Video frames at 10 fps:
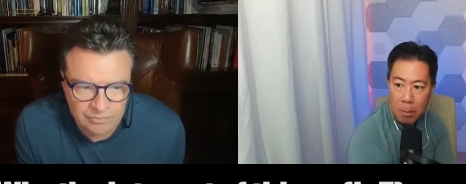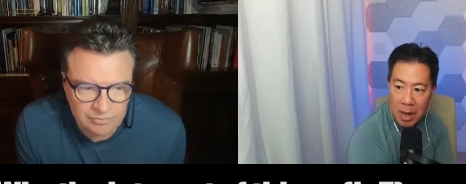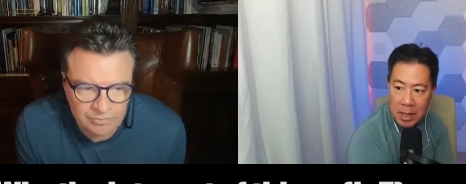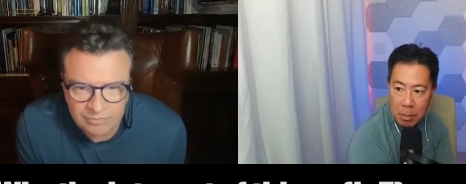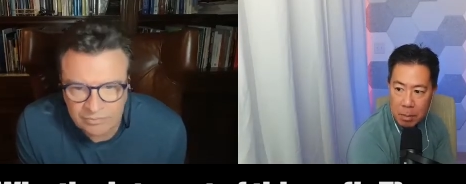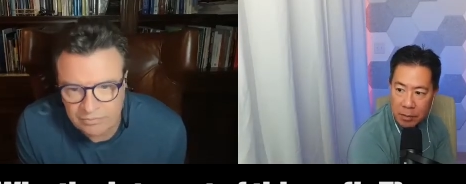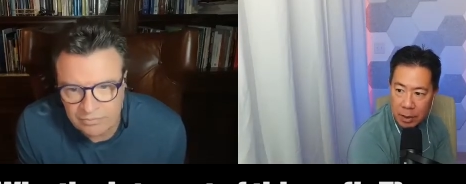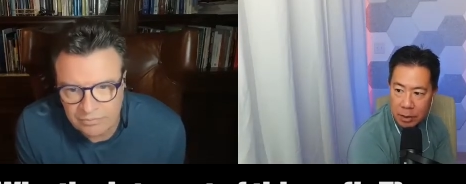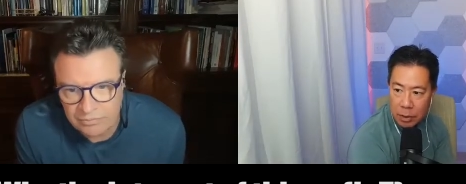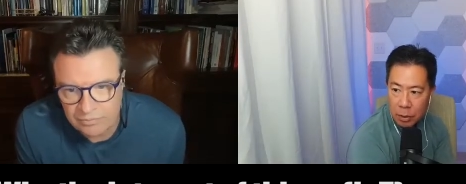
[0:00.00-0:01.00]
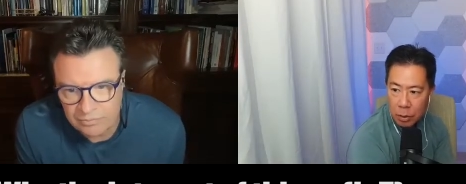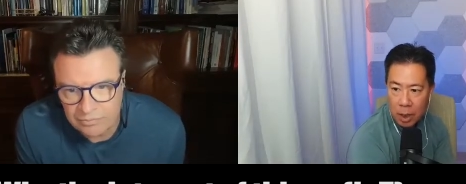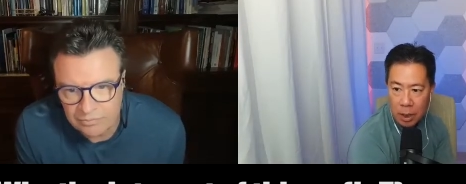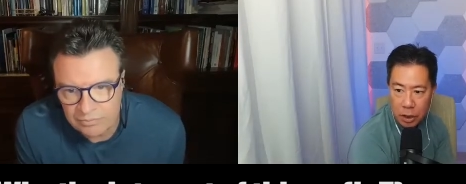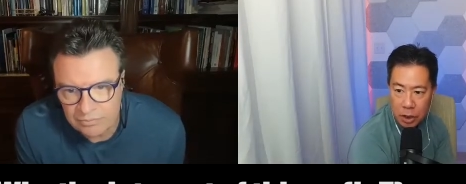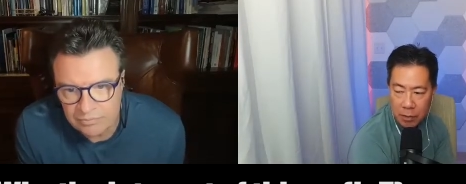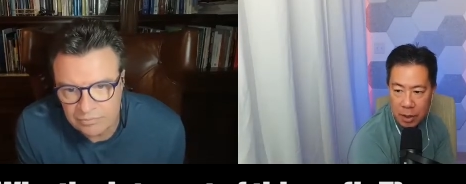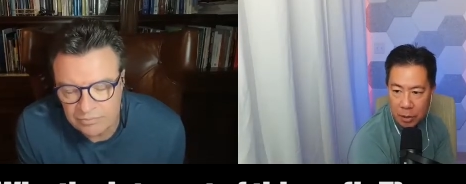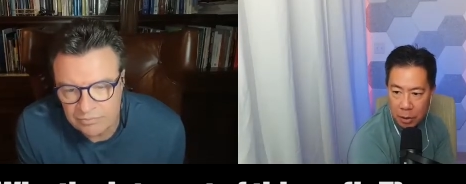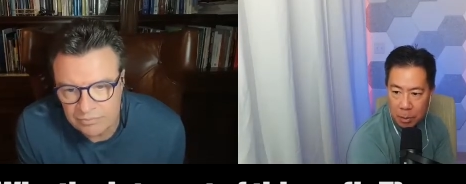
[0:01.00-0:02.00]
Speaker 1: must pivot to achieve
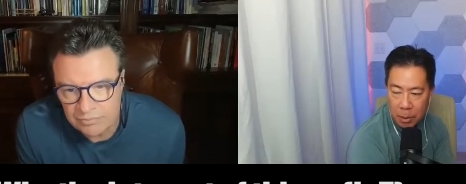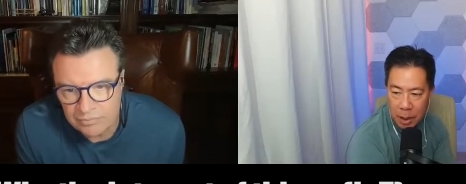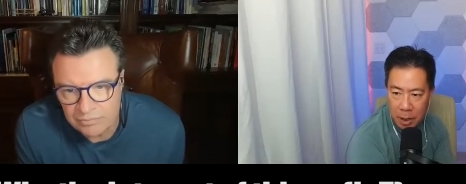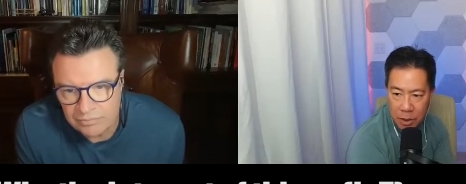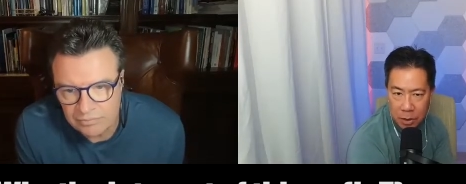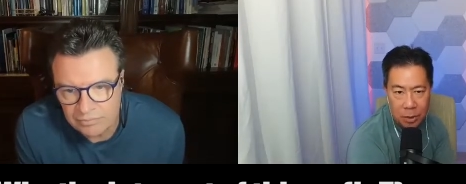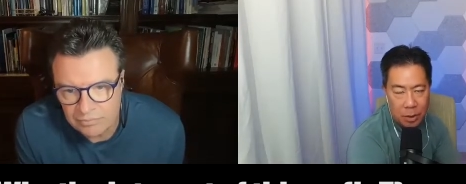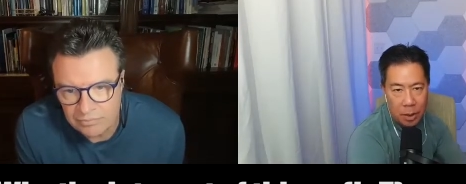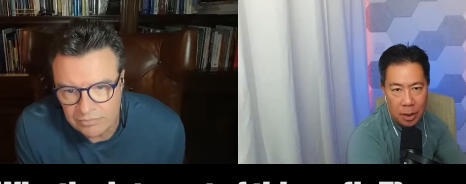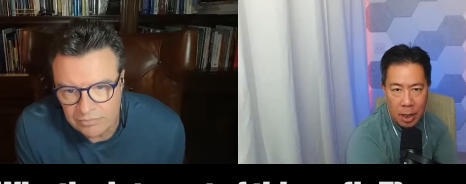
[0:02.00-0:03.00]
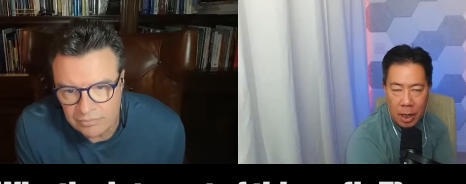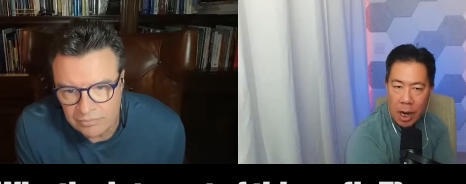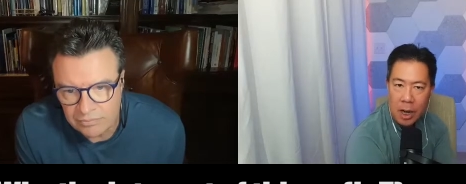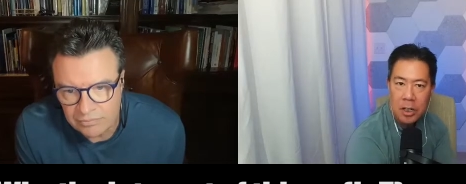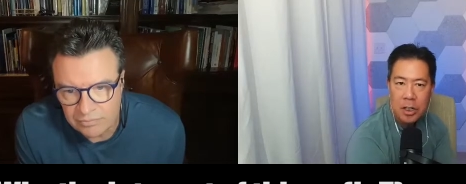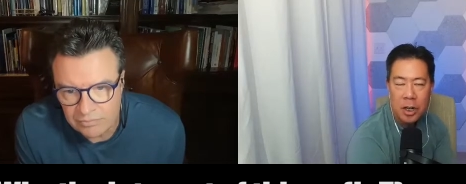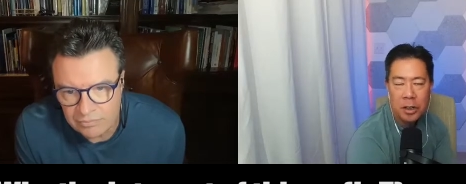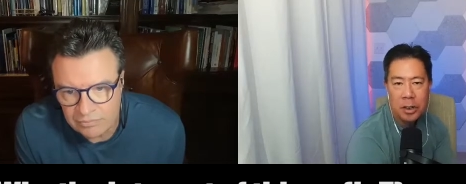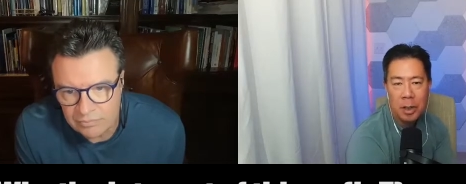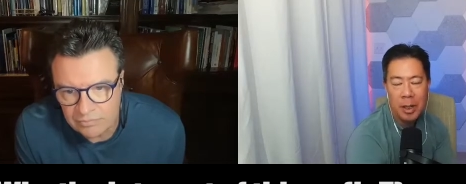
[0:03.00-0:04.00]
healthcare potential. How does the
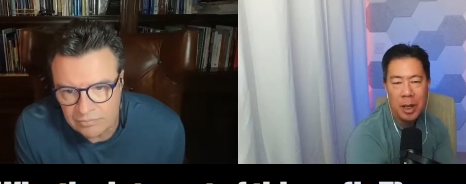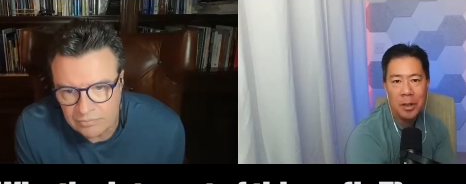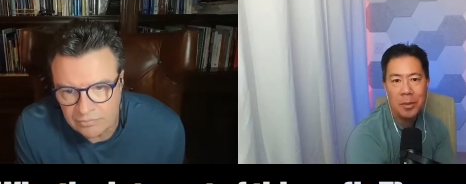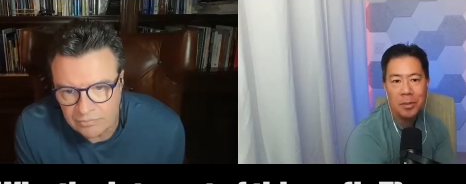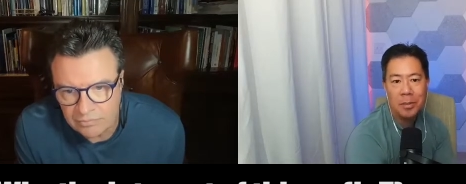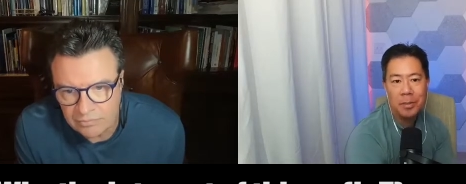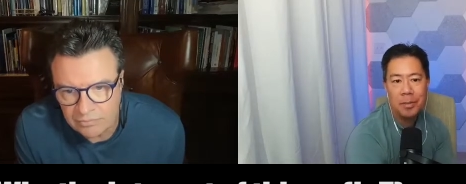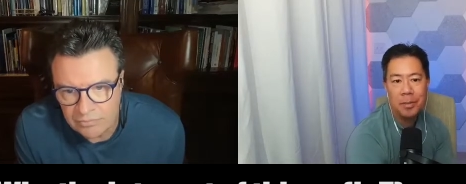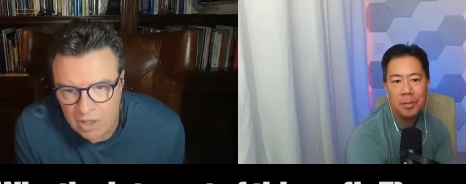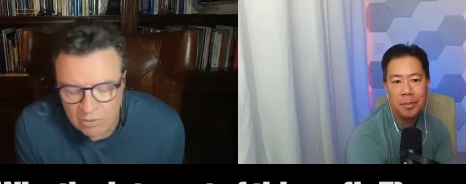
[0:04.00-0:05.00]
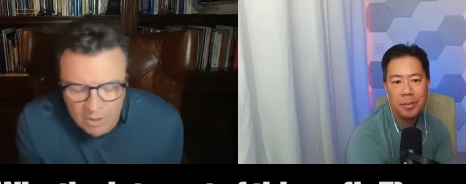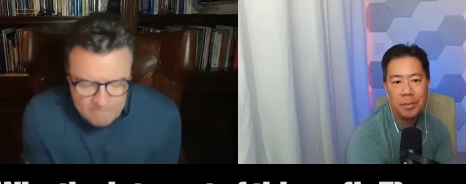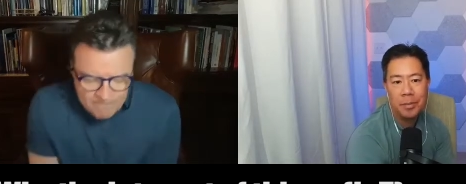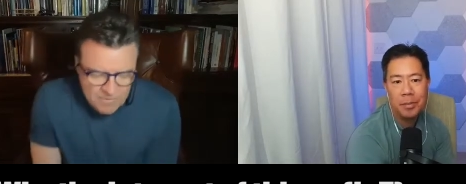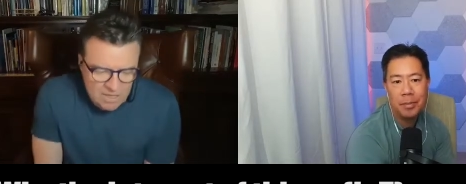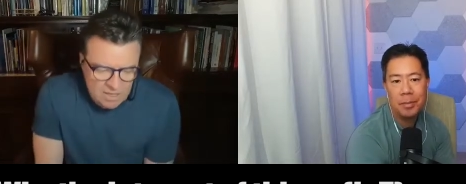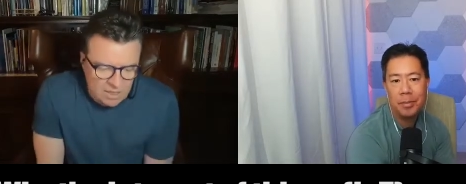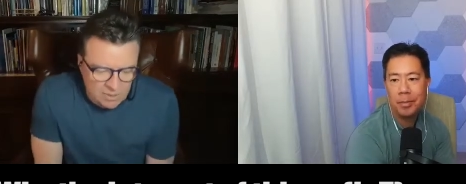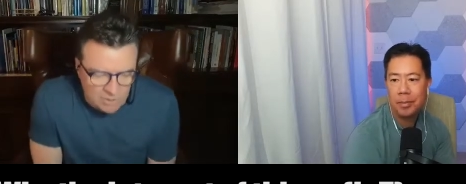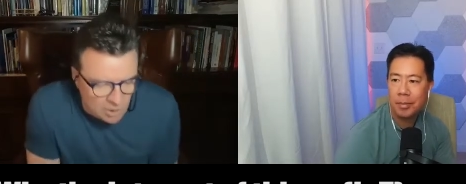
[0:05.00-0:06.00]
article come together? Well,
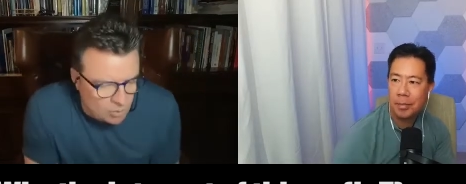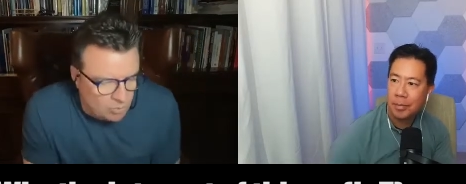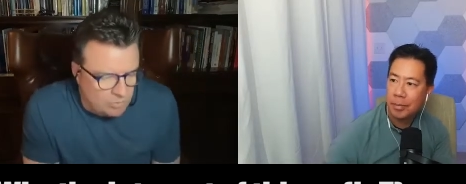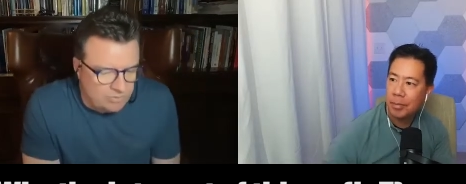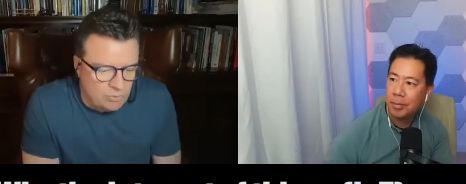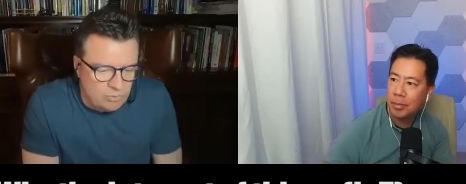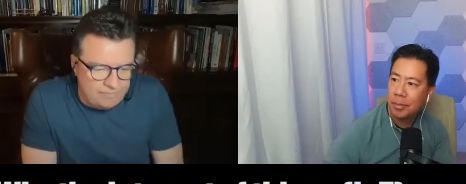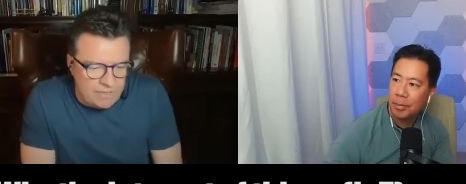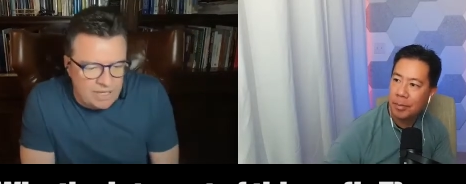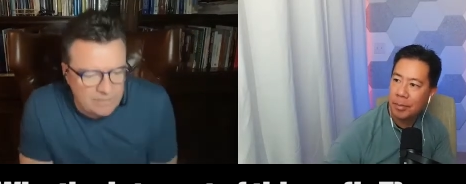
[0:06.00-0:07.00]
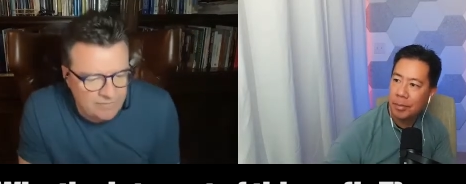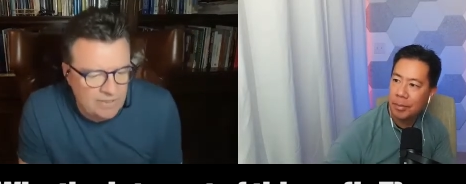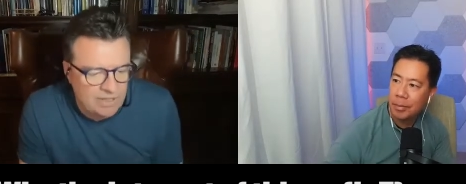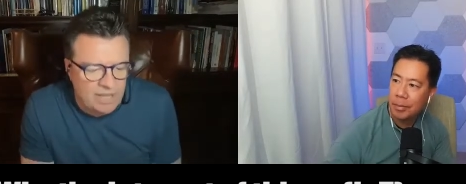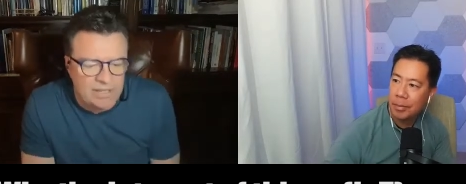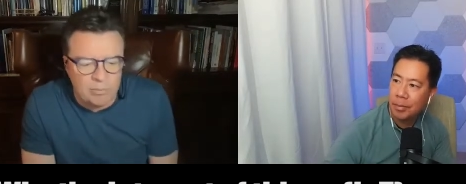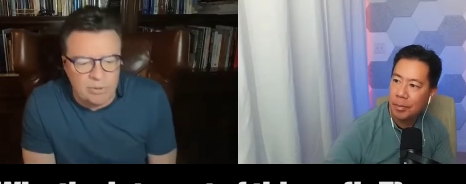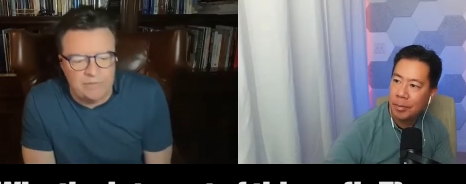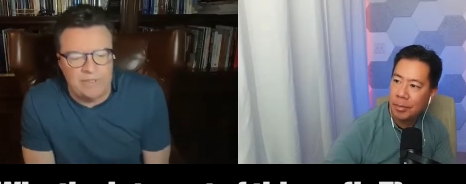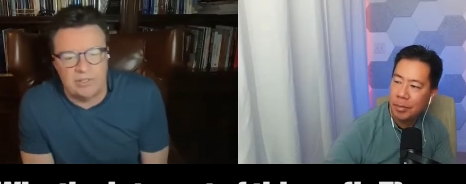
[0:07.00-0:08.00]
Speaker 2: you know, a
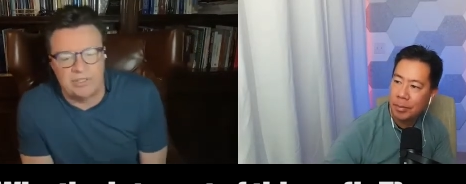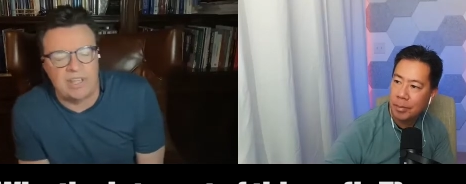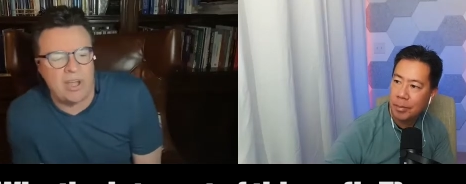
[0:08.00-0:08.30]
number of years